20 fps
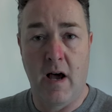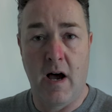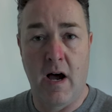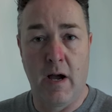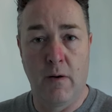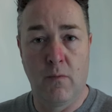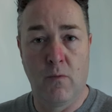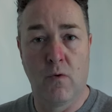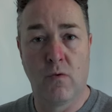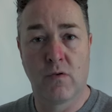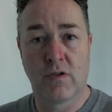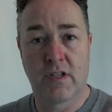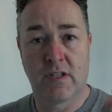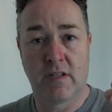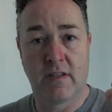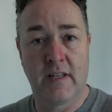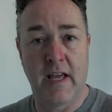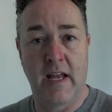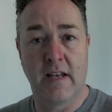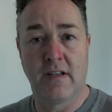I will
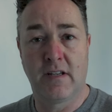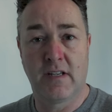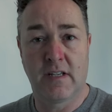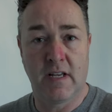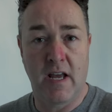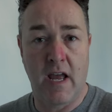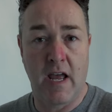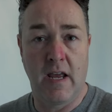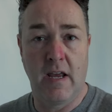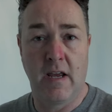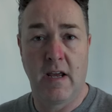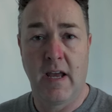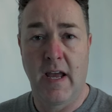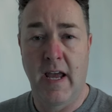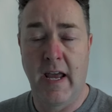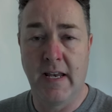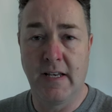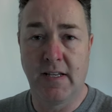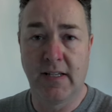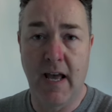then say
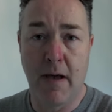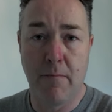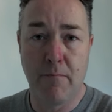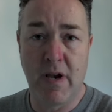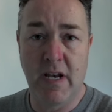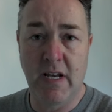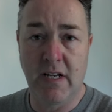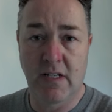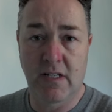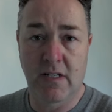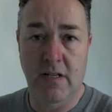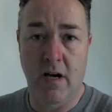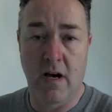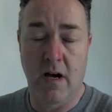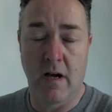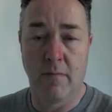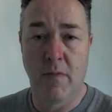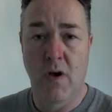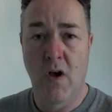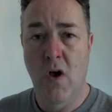in 10 minutes
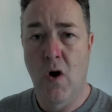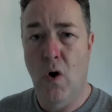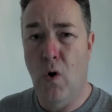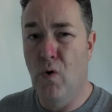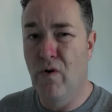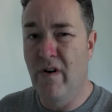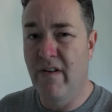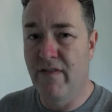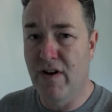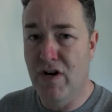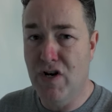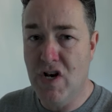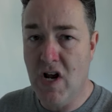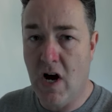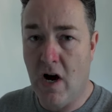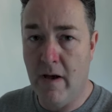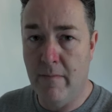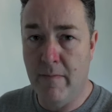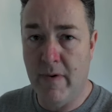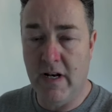time or even
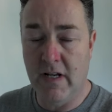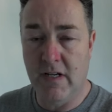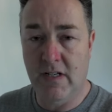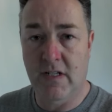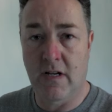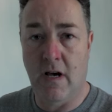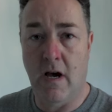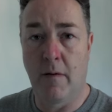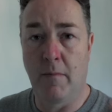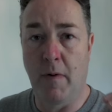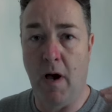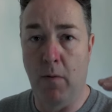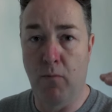9 minutes time,